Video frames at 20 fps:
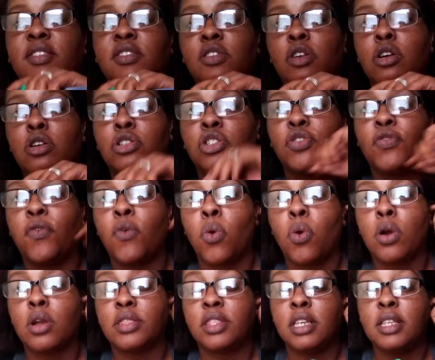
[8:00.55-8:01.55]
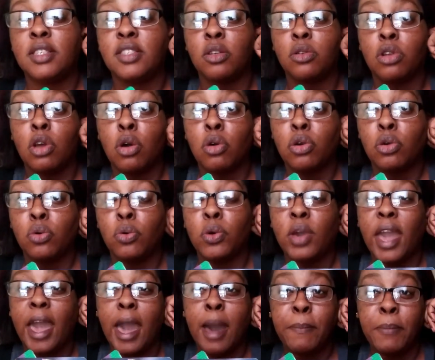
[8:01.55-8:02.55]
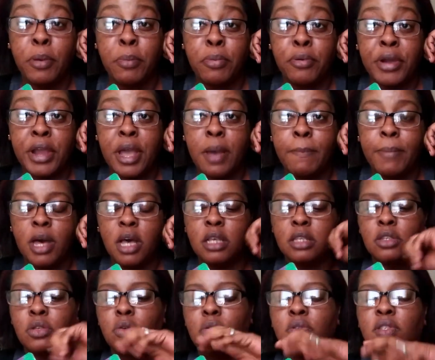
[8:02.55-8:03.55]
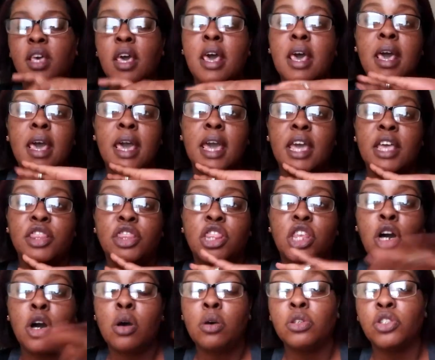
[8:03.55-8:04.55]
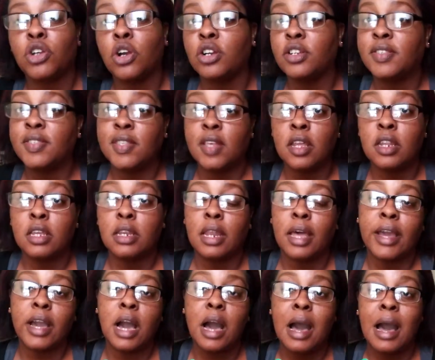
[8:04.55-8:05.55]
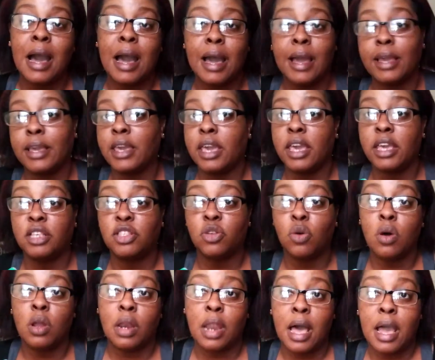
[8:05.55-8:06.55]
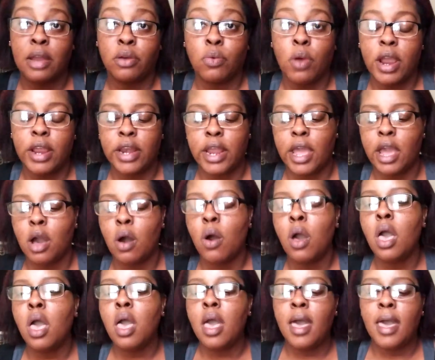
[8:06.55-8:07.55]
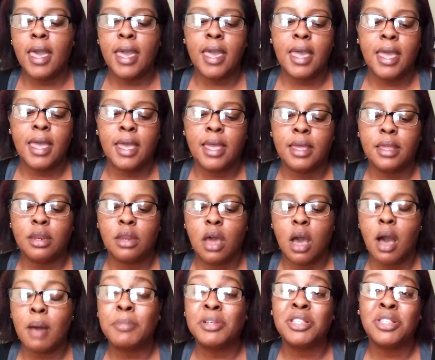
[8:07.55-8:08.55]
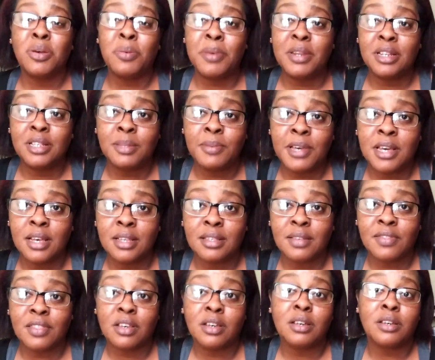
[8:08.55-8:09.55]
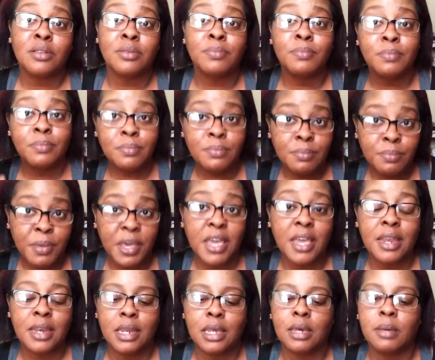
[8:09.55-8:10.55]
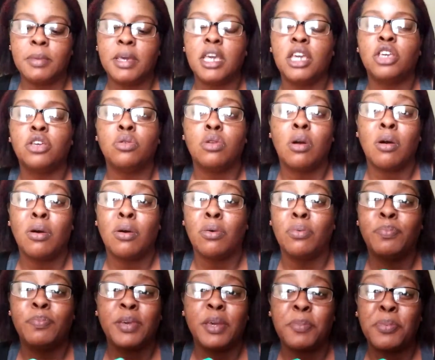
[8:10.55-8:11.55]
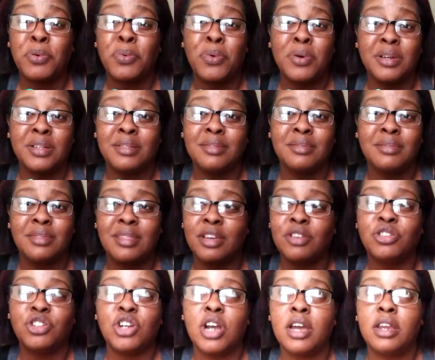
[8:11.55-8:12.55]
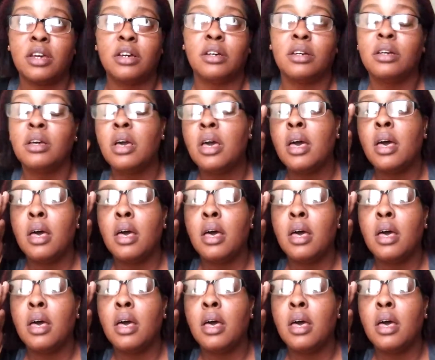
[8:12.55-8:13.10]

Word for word: search for the Sudoku Kappa brand puzzles, and those are selling like hotcakes online right now. And I'm assuming it's because of the pandemic, you know, people want, they're trying to